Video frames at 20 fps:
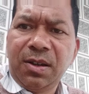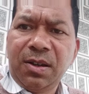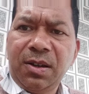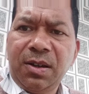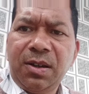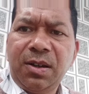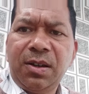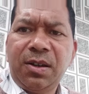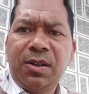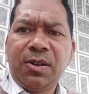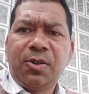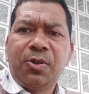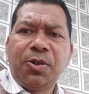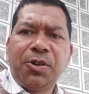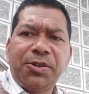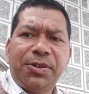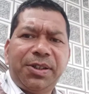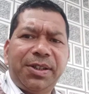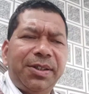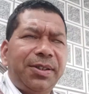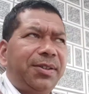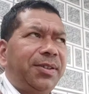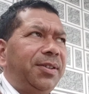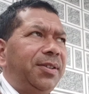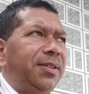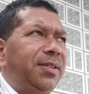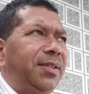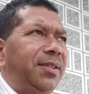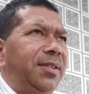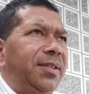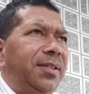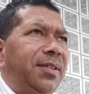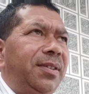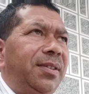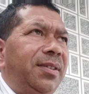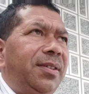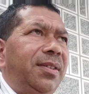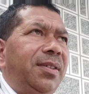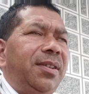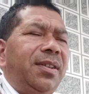
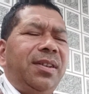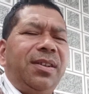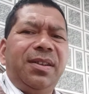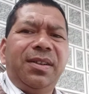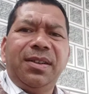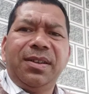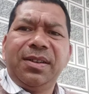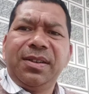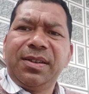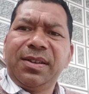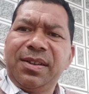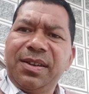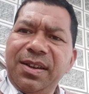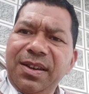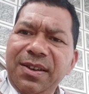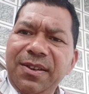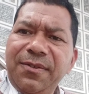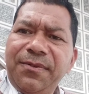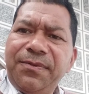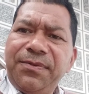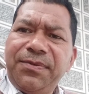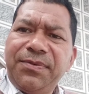Gauss's gave